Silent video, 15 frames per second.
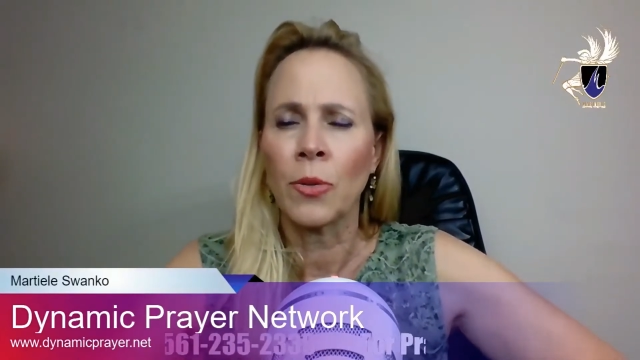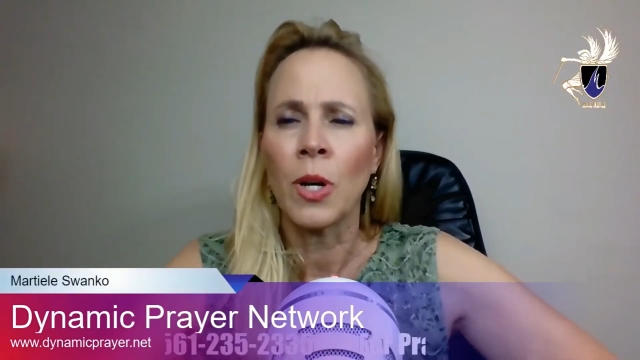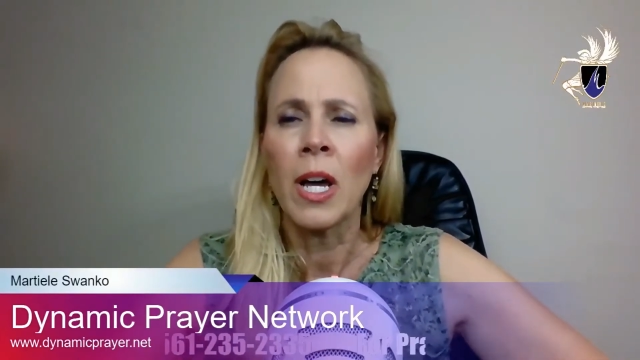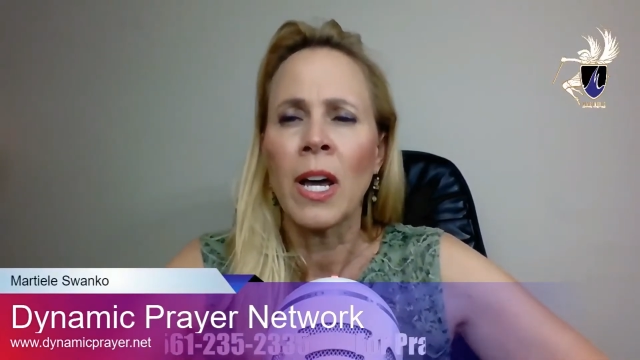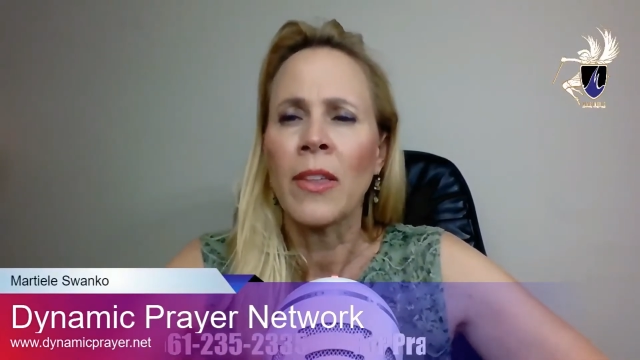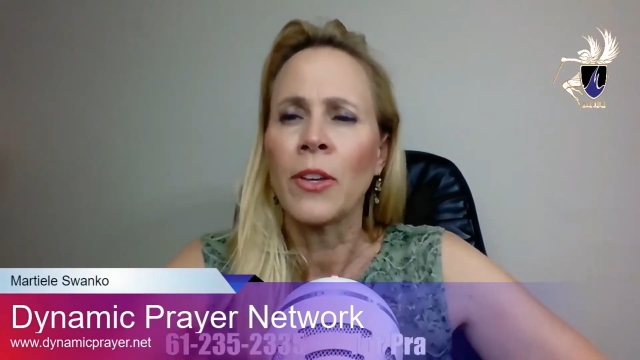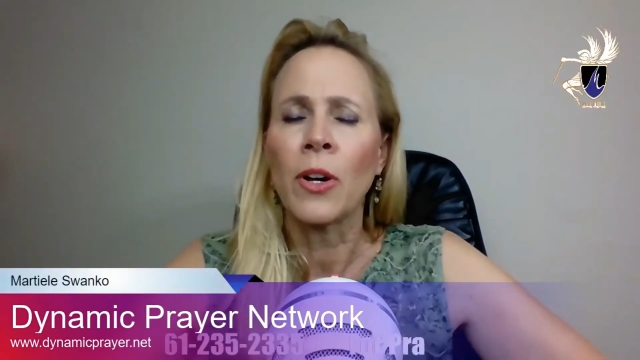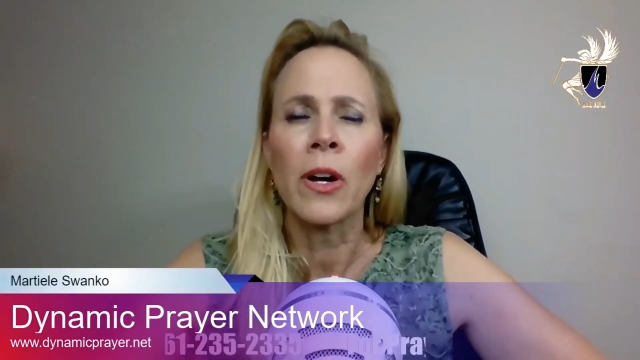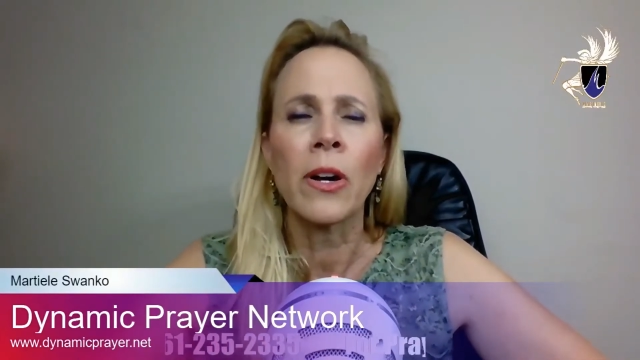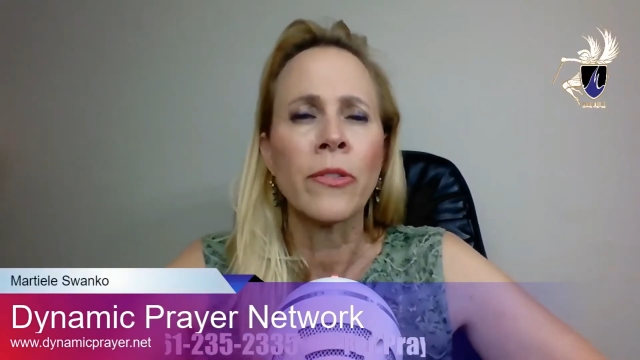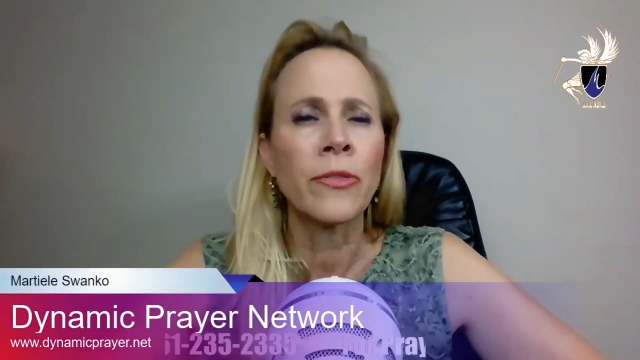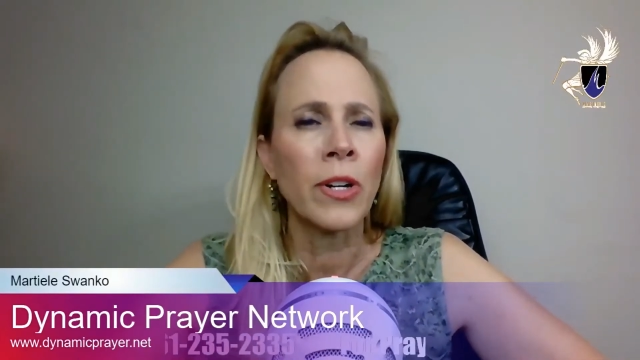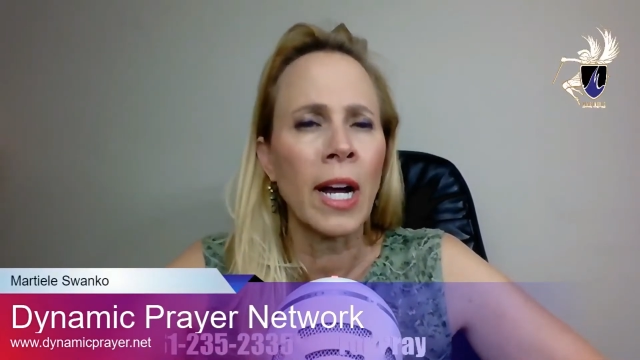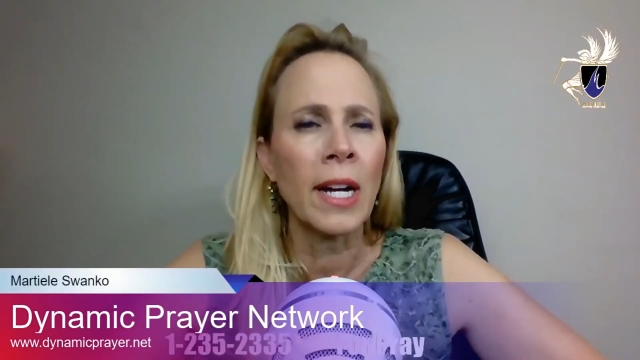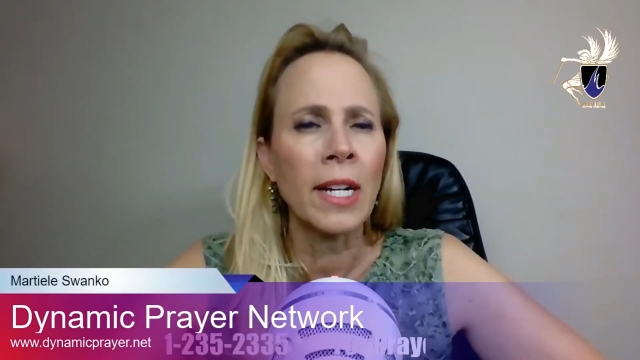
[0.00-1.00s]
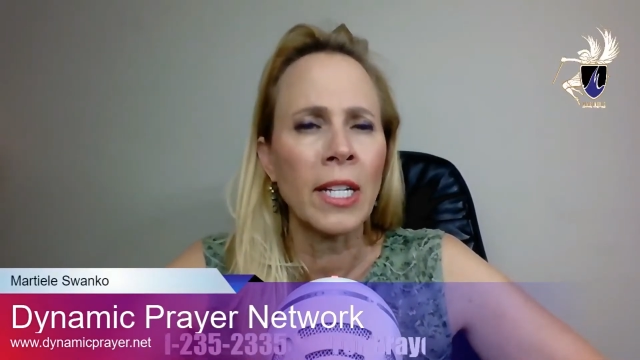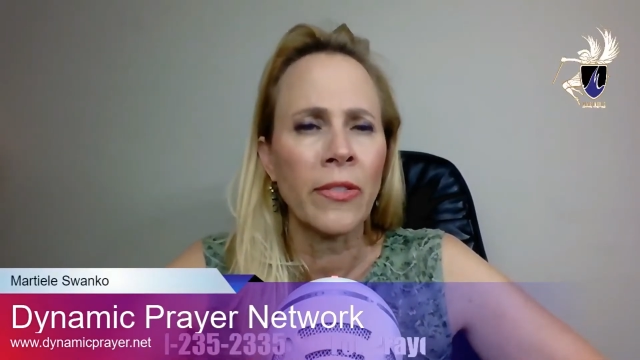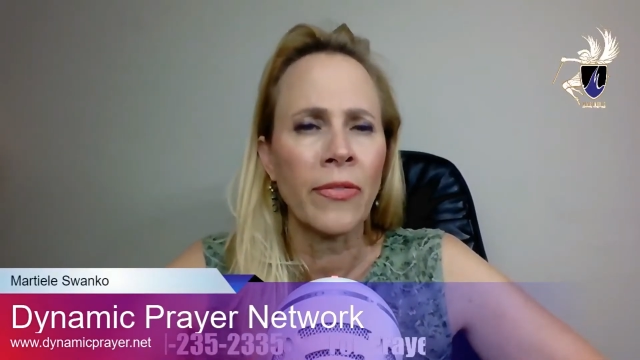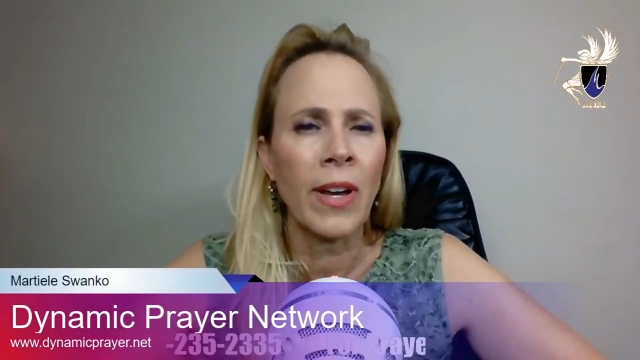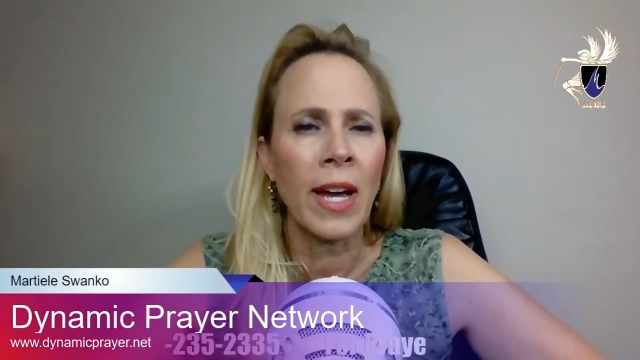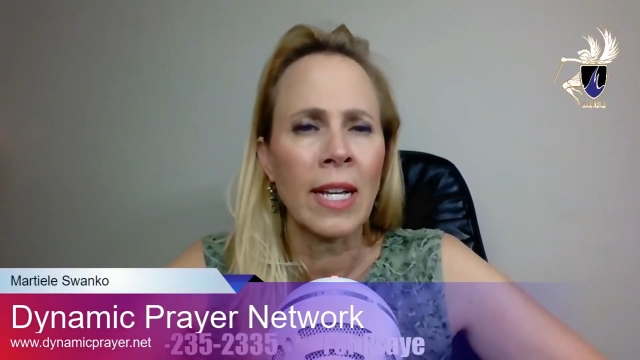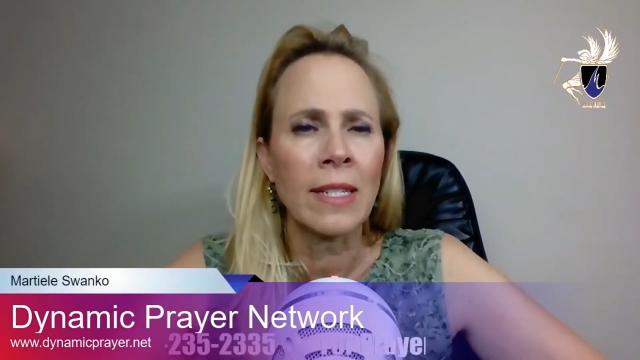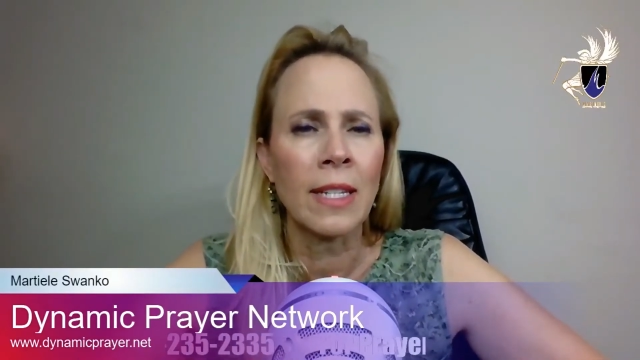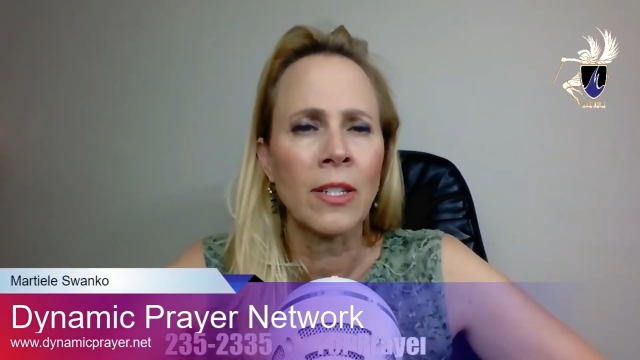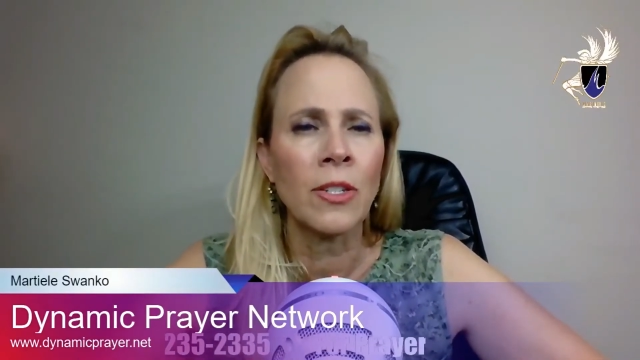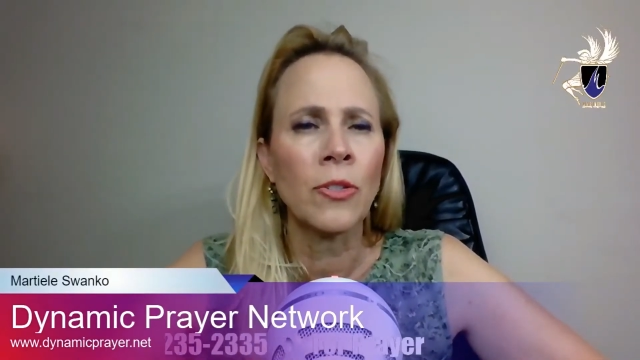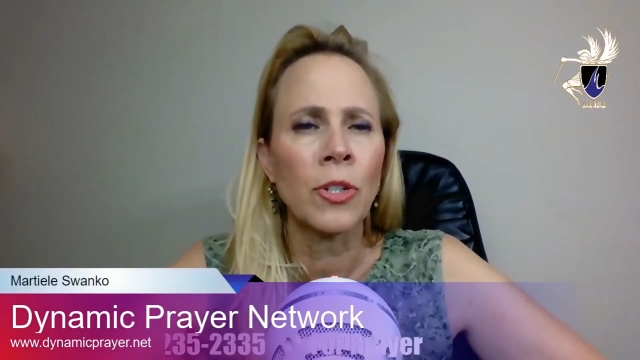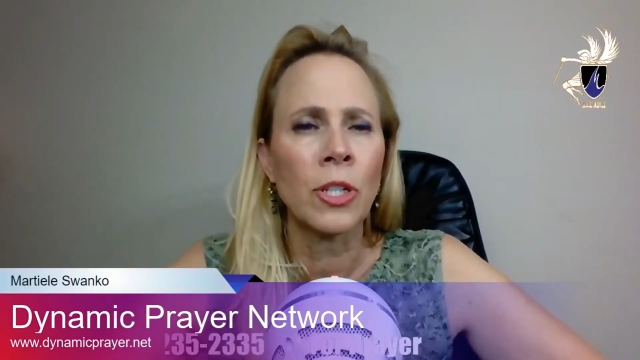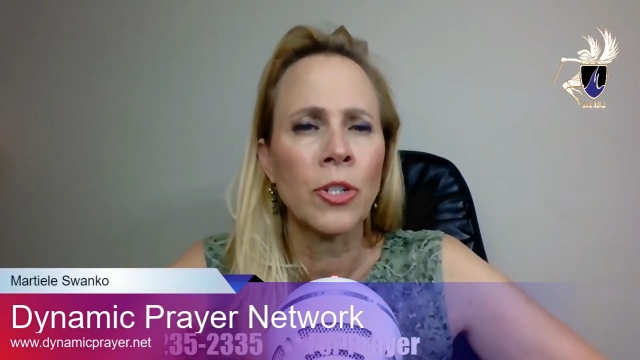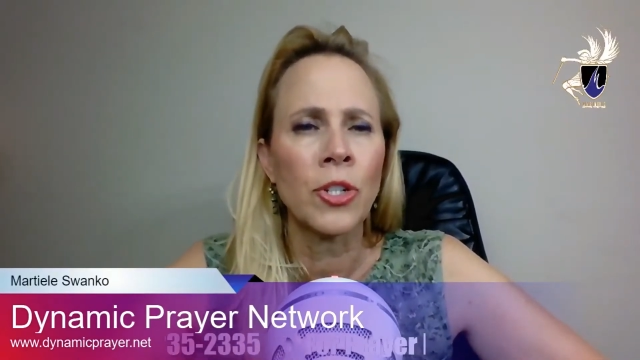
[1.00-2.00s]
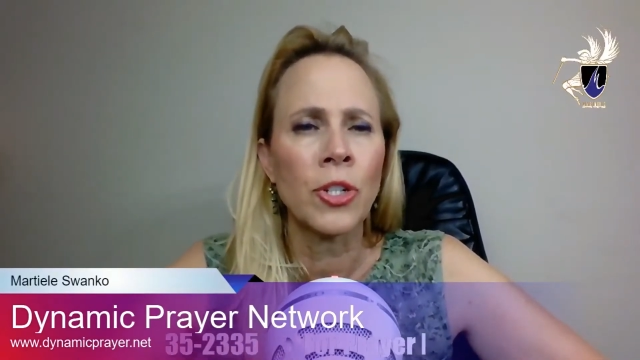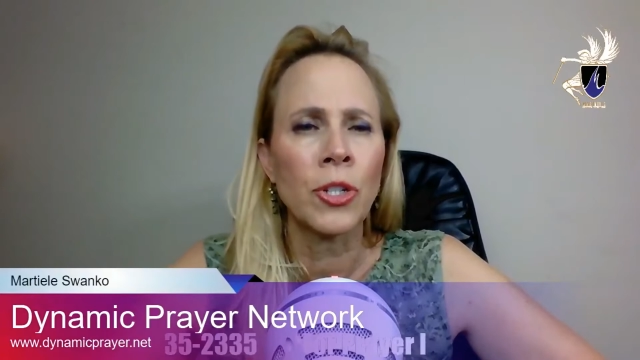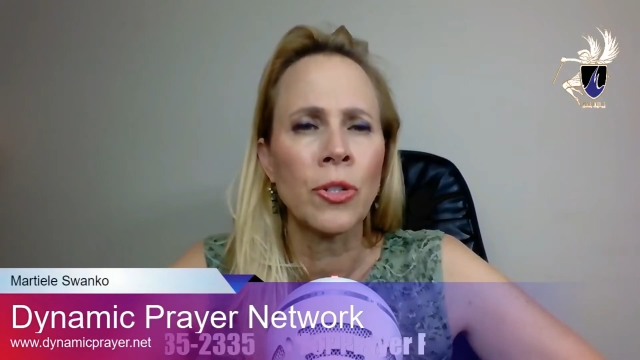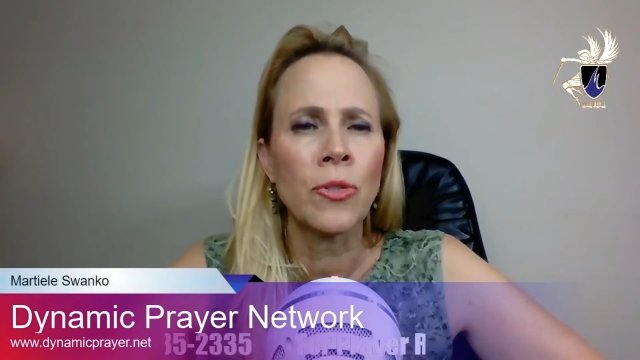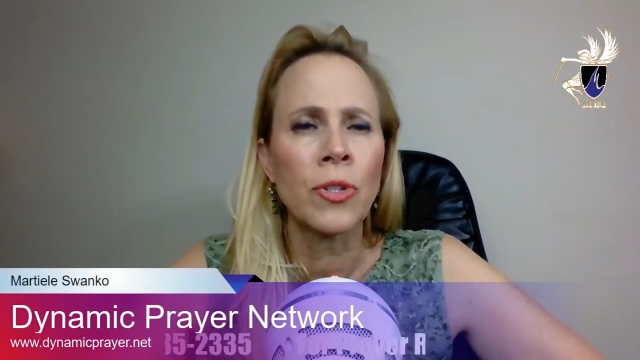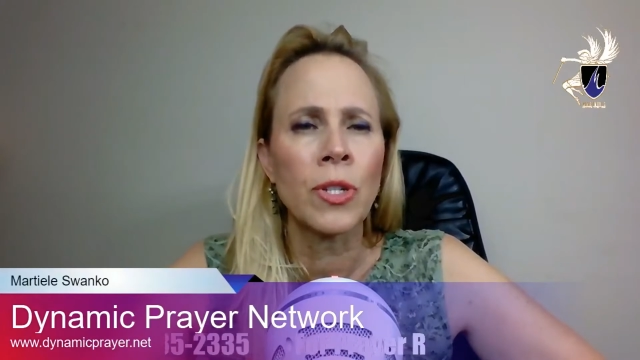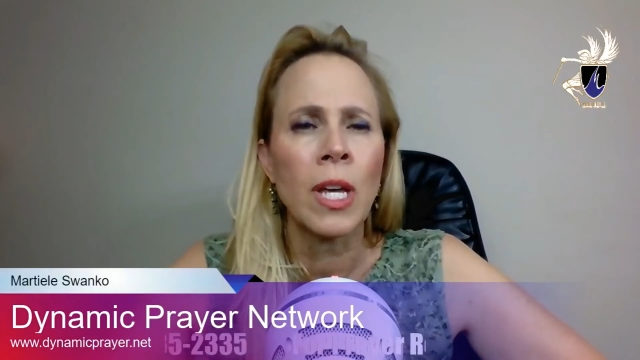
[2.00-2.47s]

There are a variety of fasts that you can choose,